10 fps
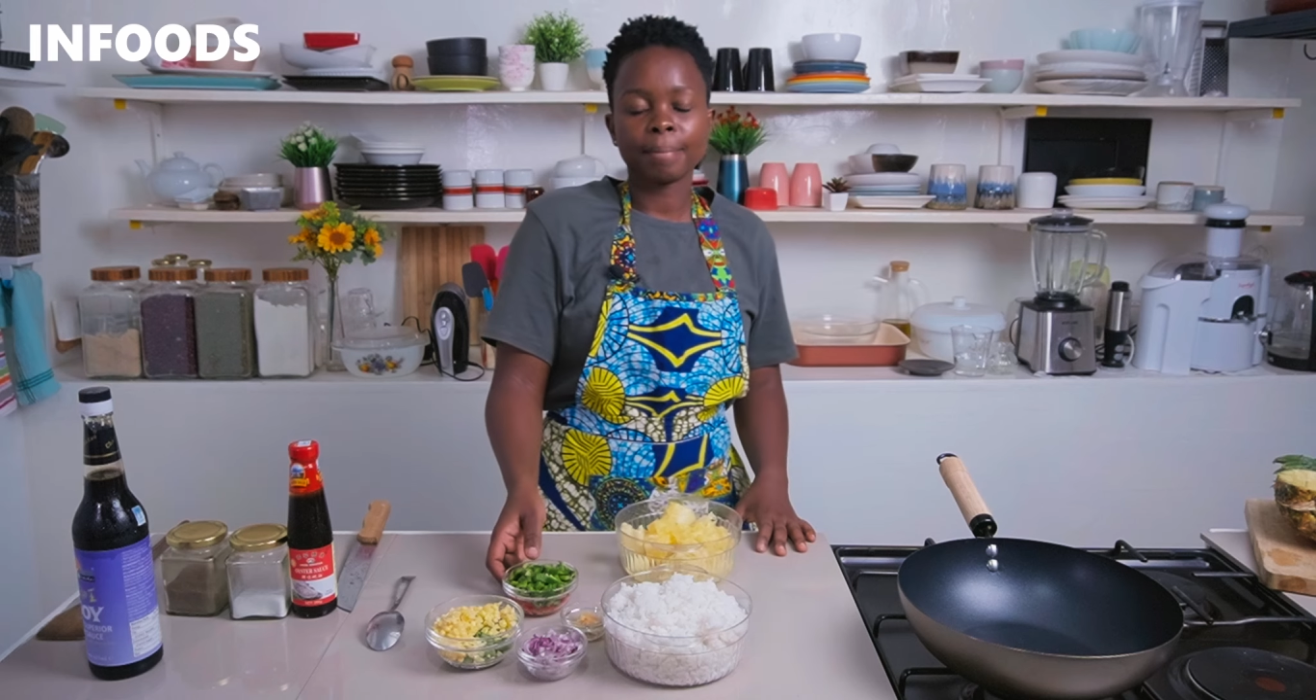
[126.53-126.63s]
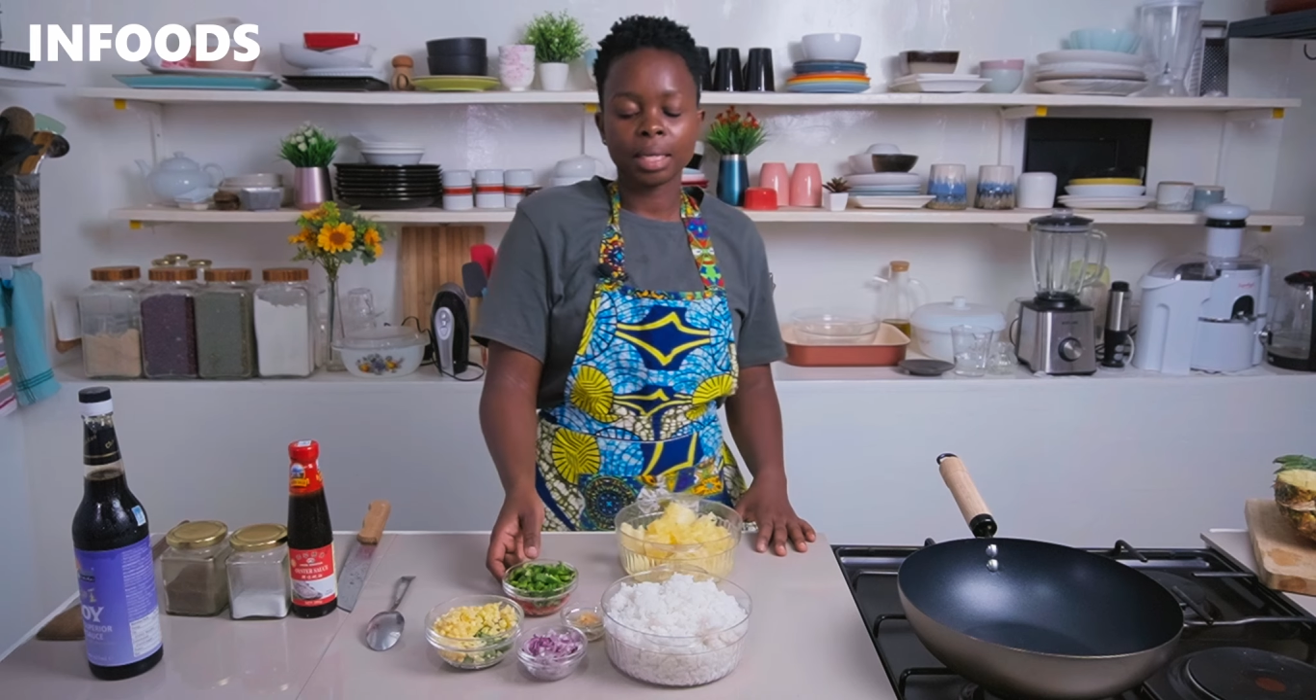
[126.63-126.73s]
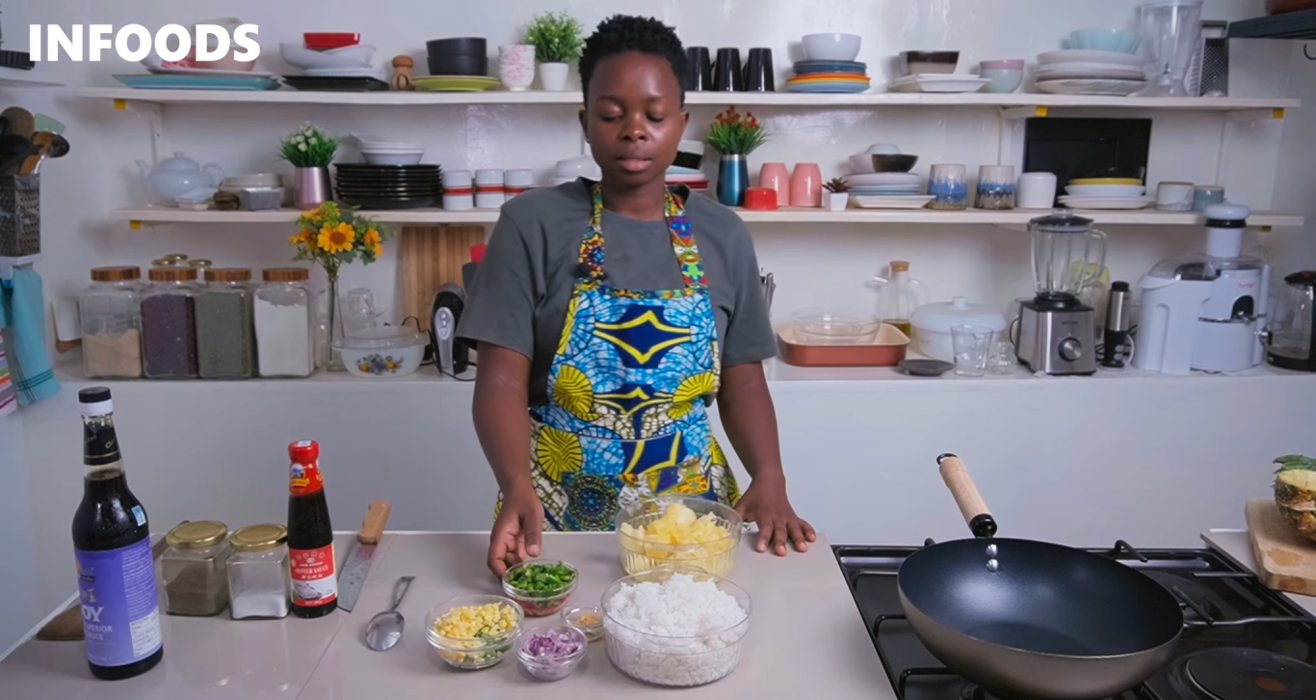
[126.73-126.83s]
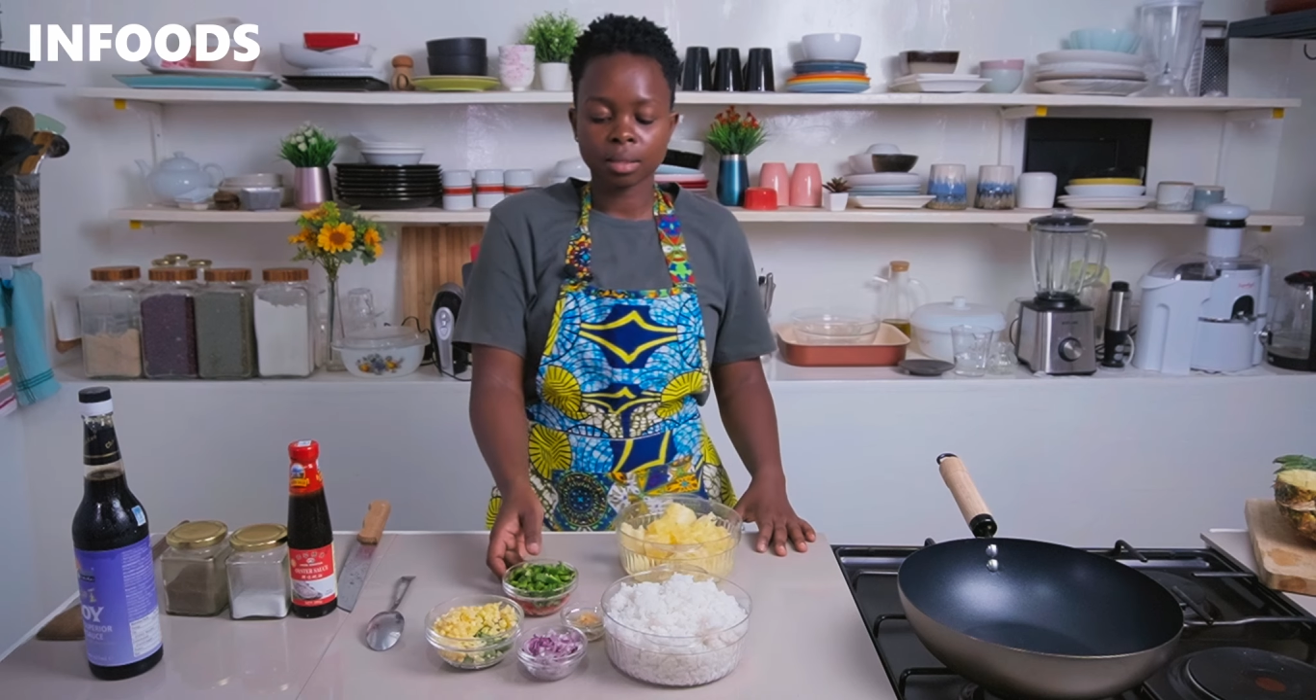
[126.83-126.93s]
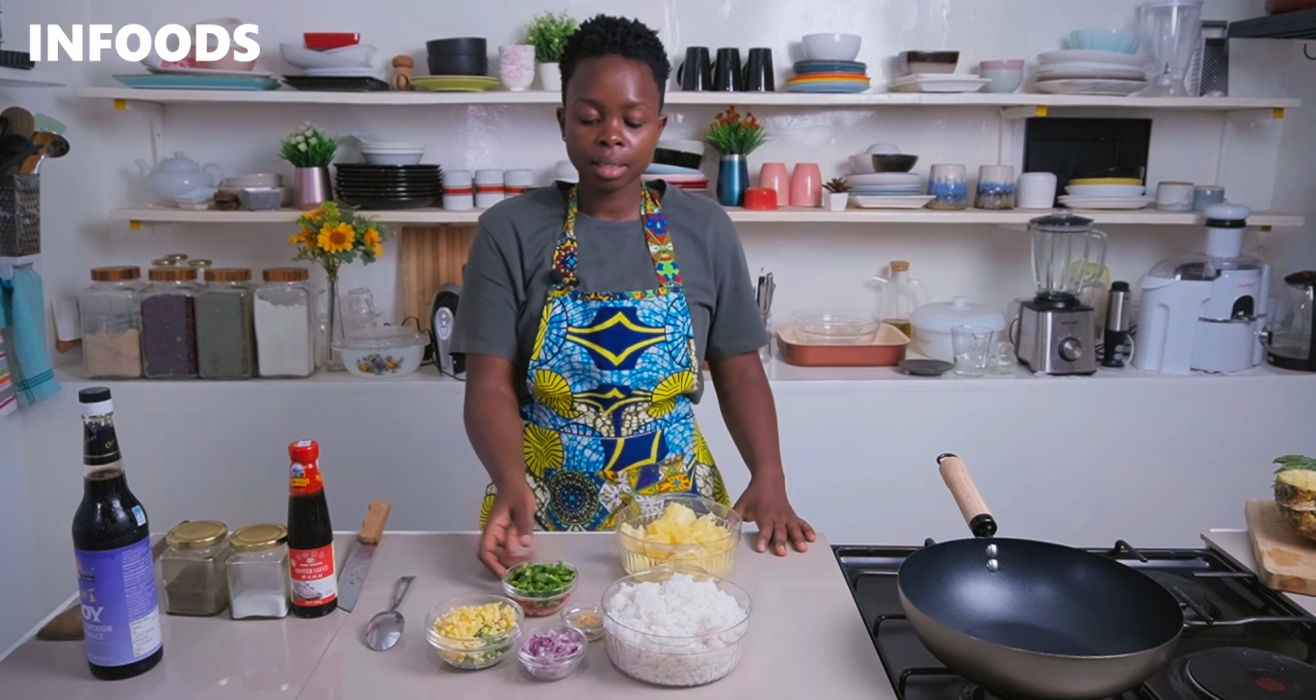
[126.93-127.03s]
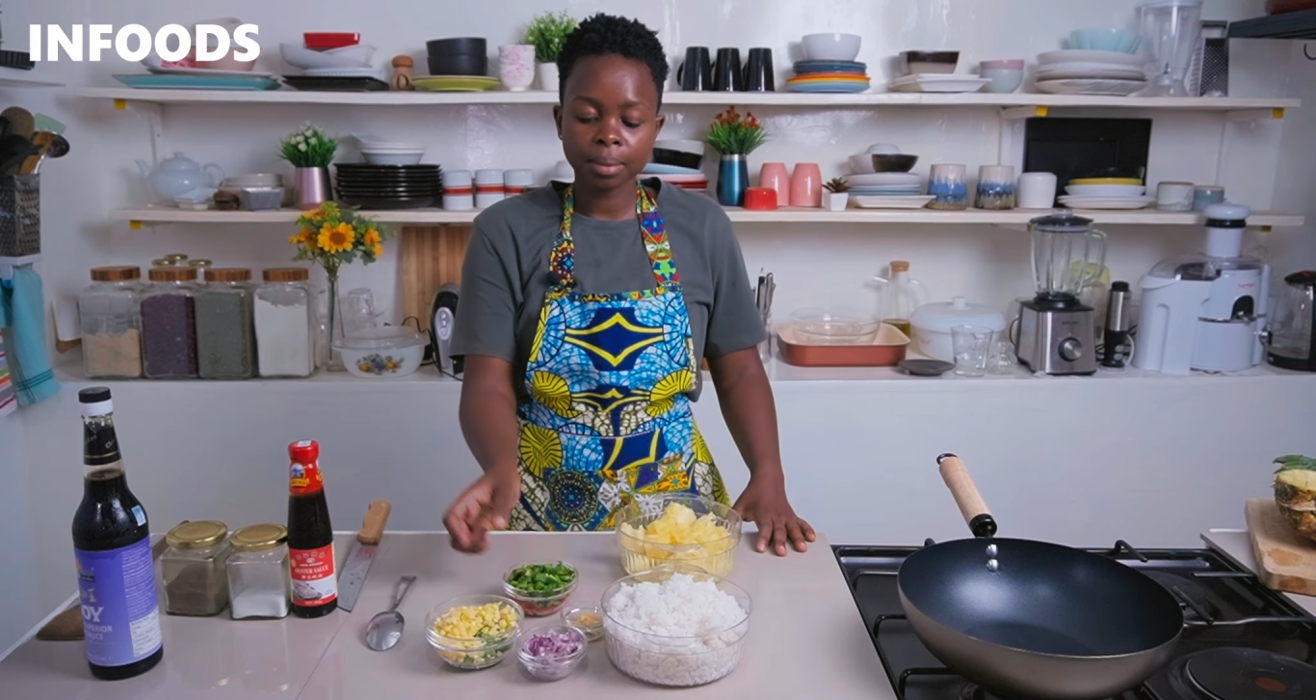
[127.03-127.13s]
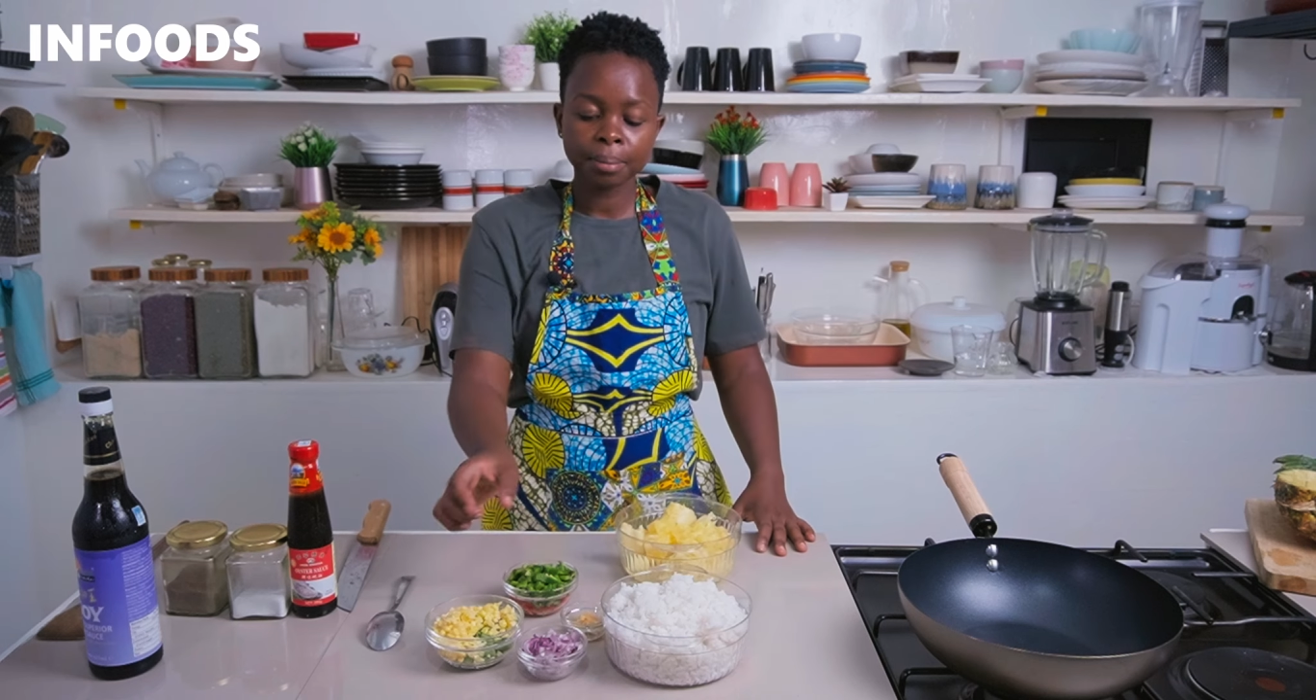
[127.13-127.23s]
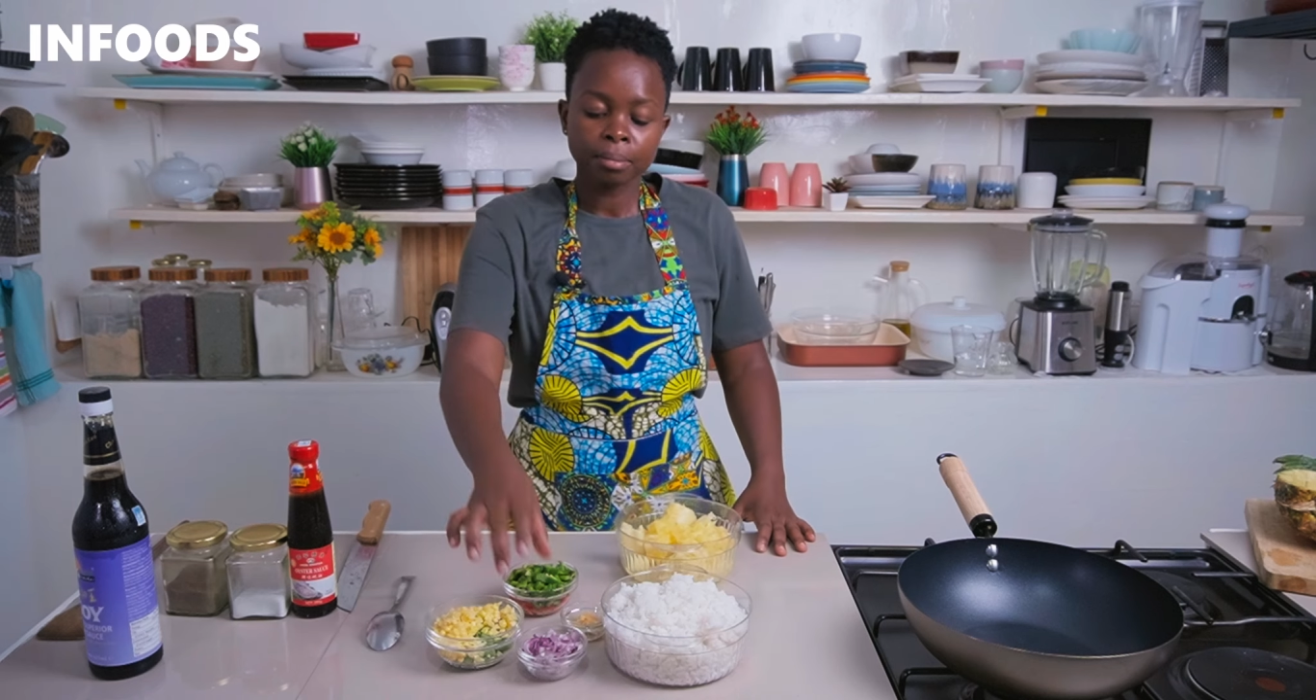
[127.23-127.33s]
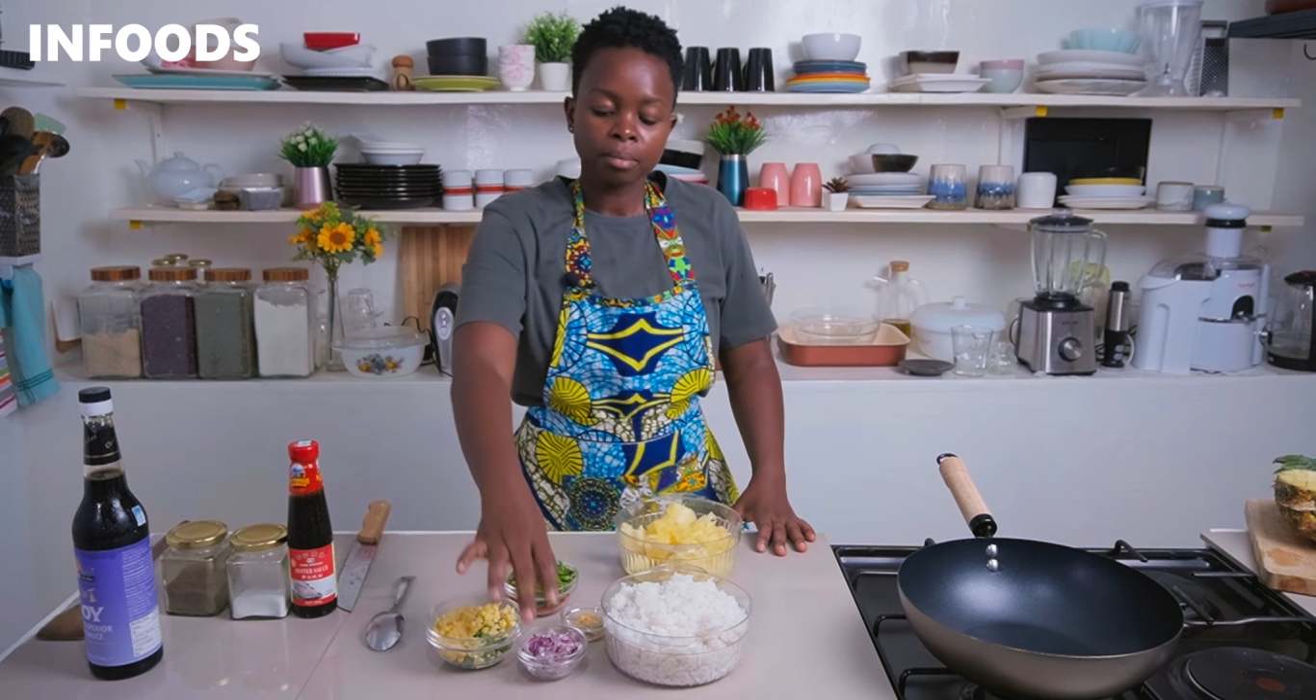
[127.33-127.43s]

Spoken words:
and green.